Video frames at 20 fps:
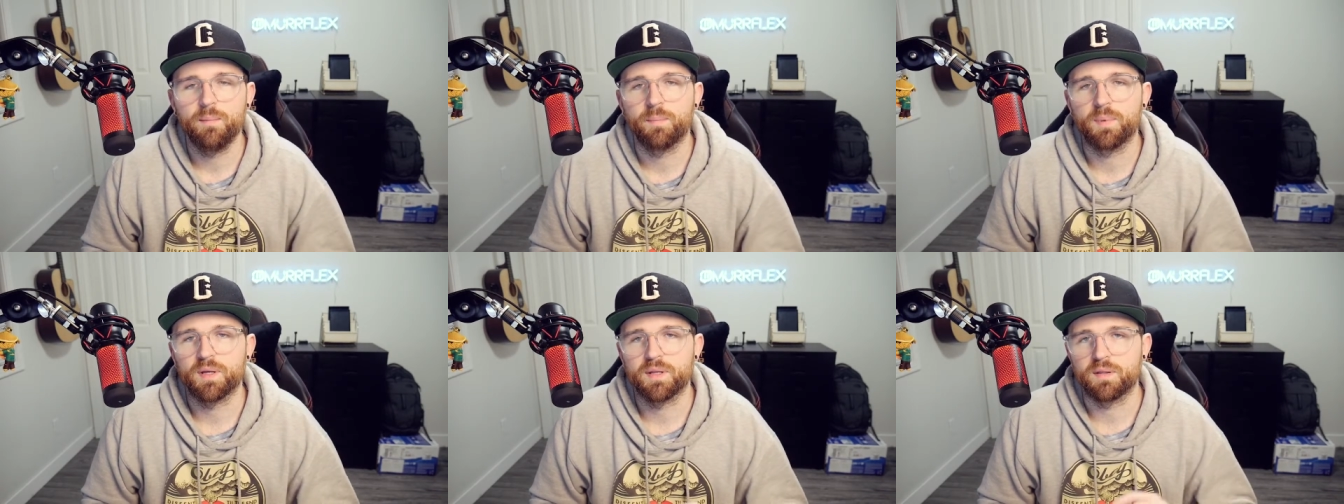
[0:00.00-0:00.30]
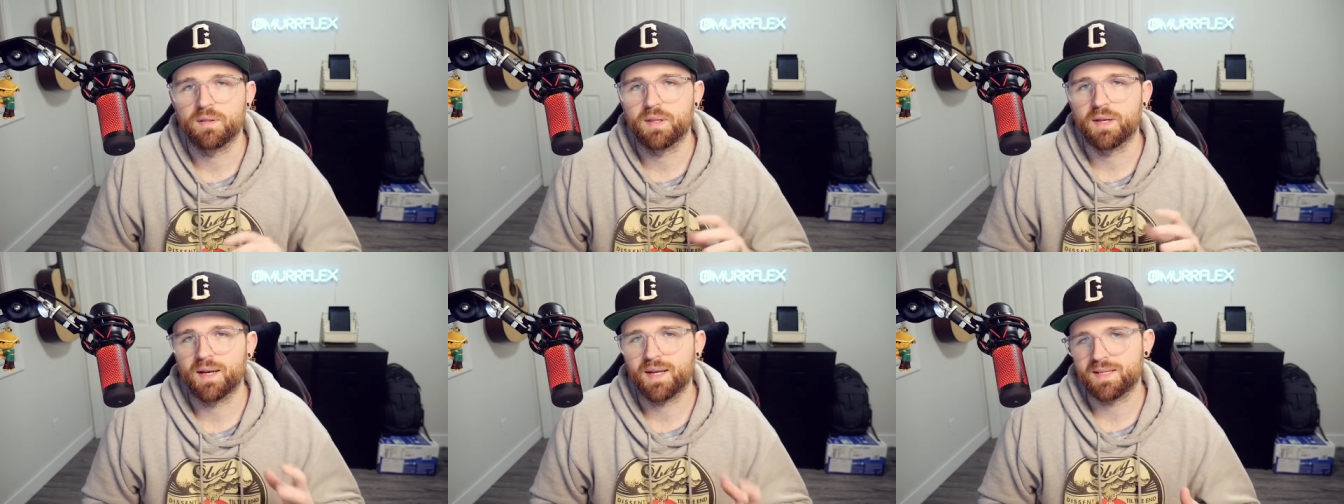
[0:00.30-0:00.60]

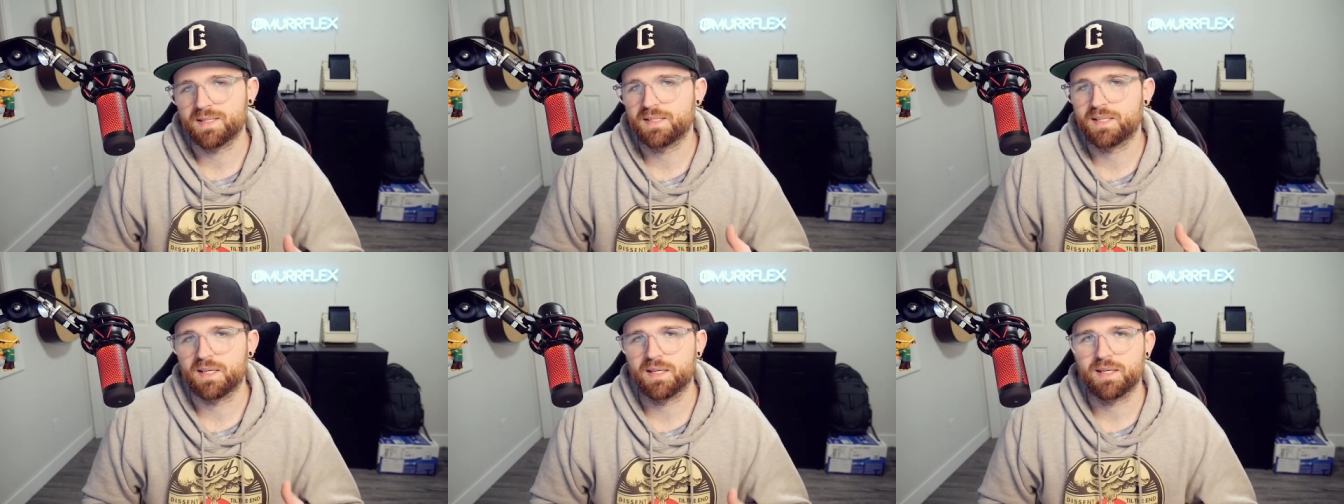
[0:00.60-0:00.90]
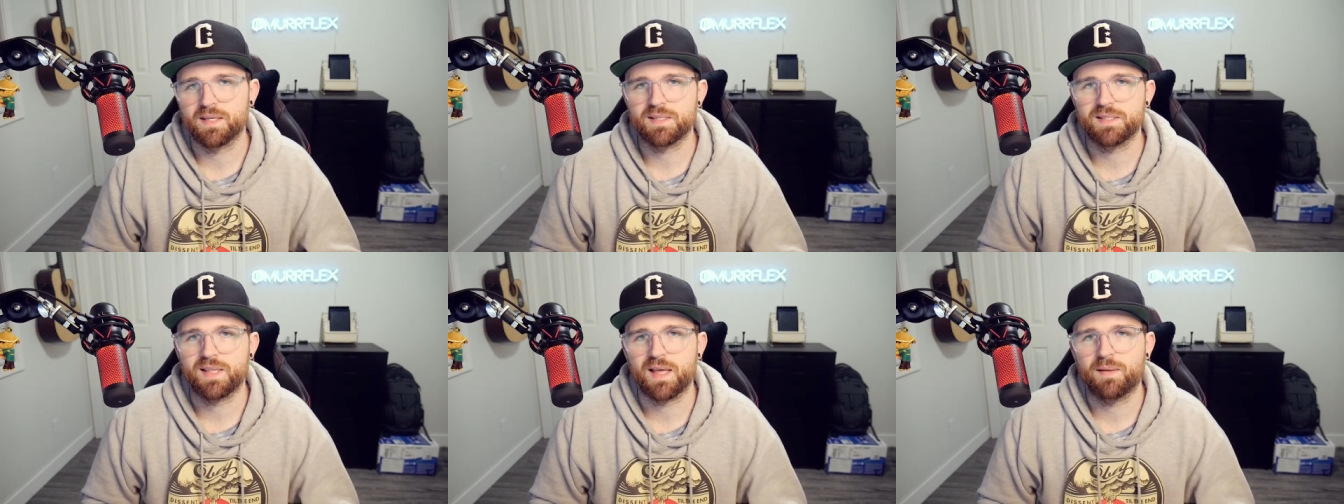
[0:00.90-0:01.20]
but the nice thing
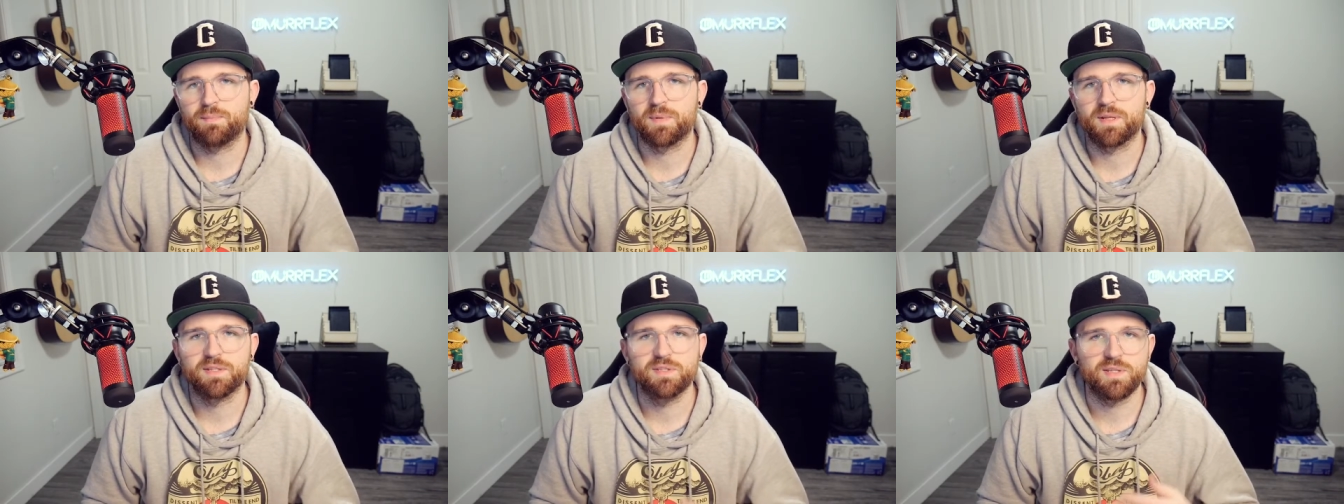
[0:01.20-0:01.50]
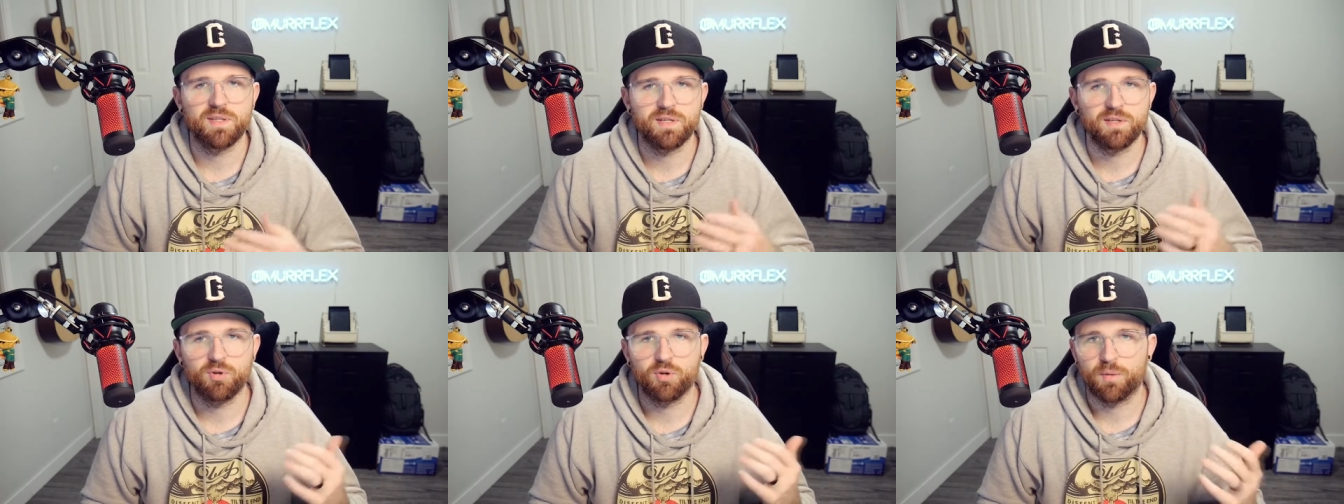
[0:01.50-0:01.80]
is that means
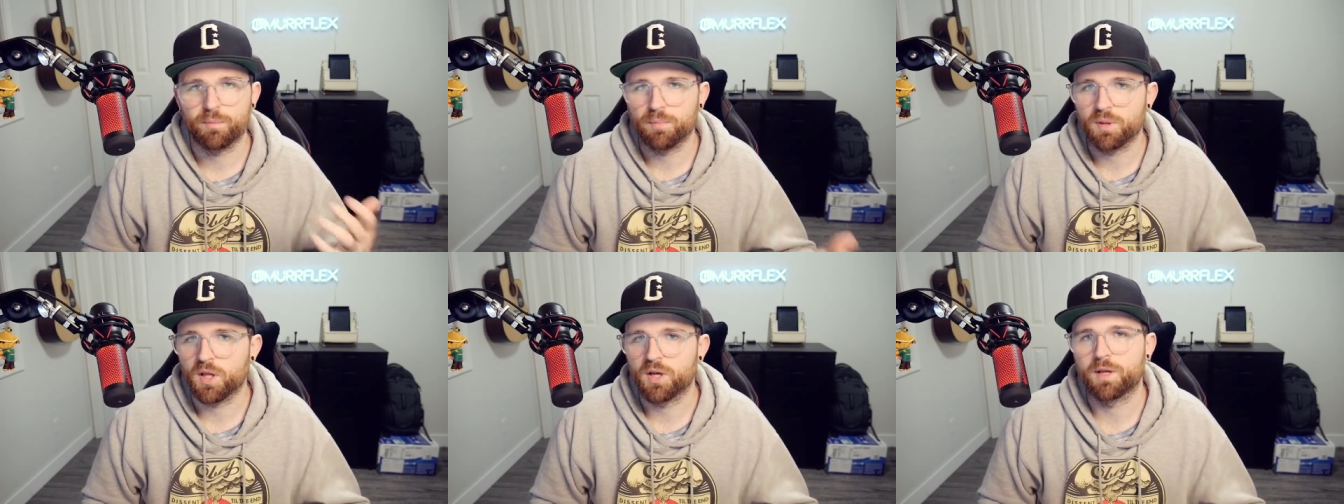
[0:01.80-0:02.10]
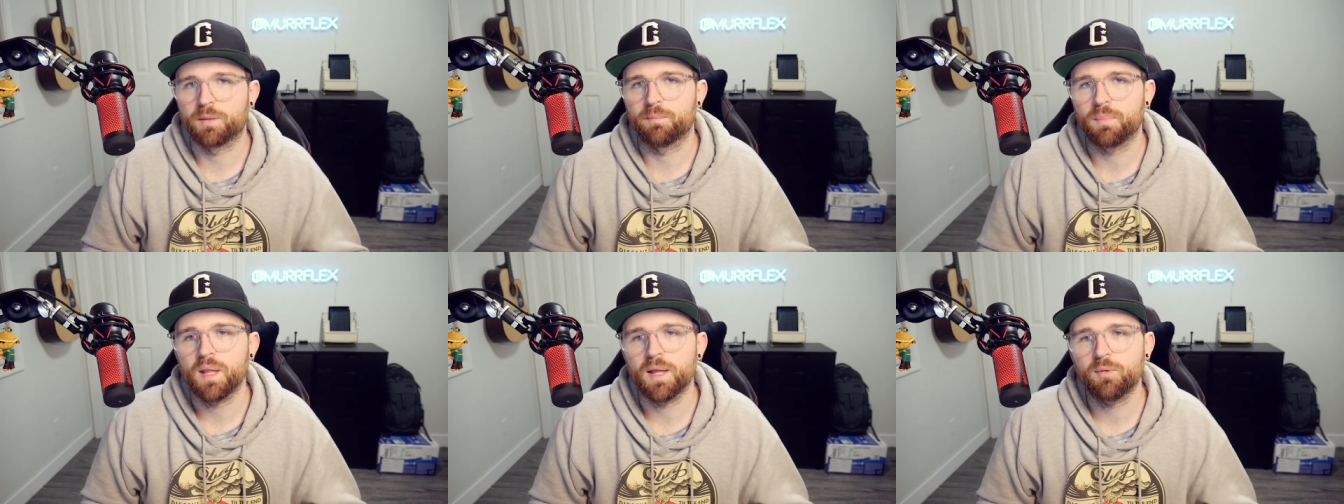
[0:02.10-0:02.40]
that you can plug
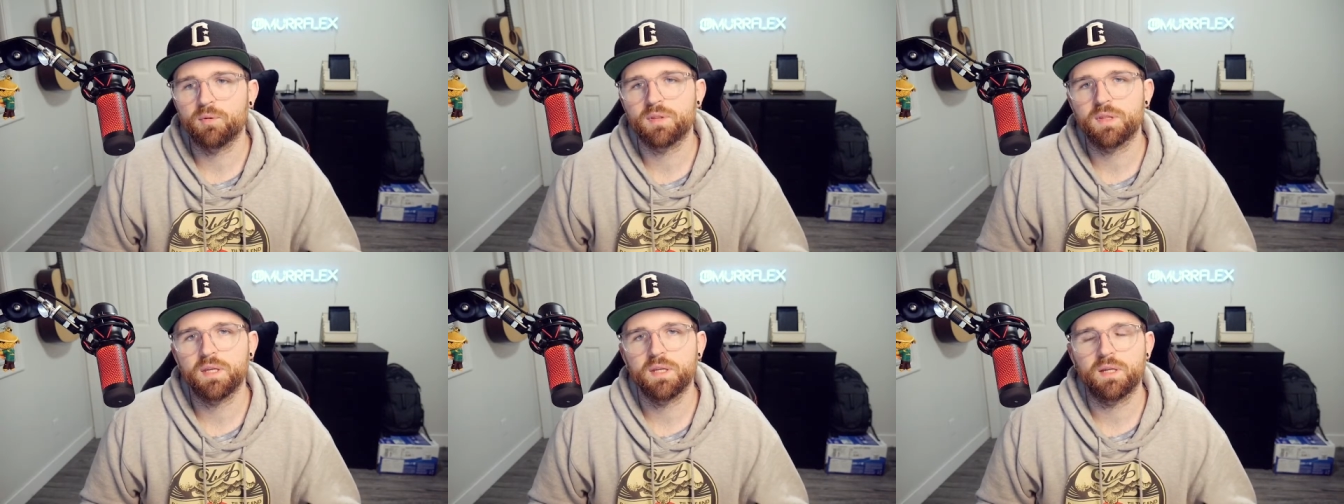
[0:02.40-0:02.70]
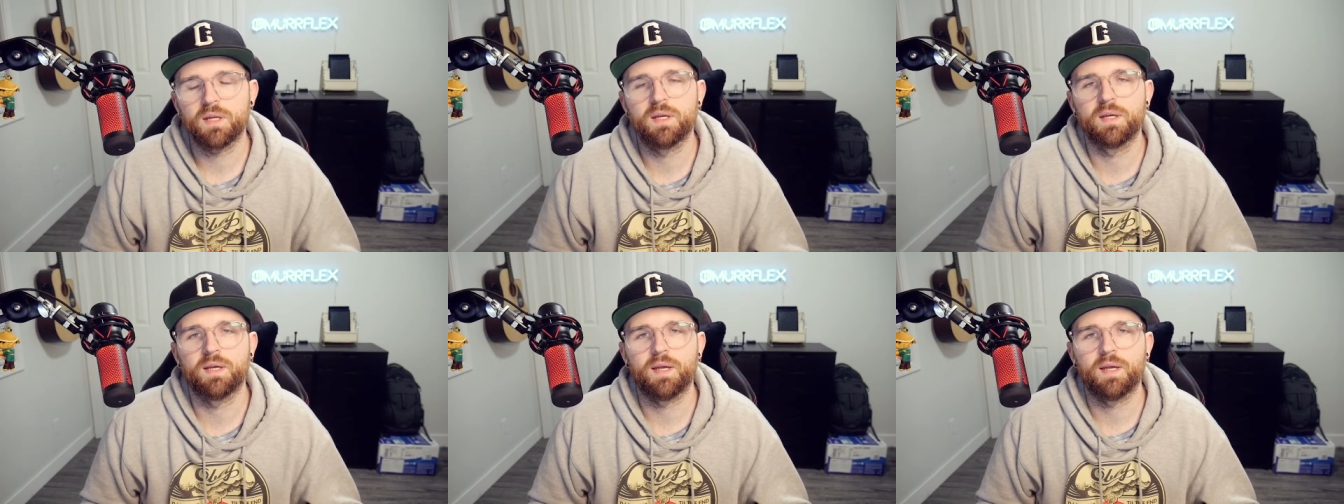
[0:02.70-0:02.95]
and play with it.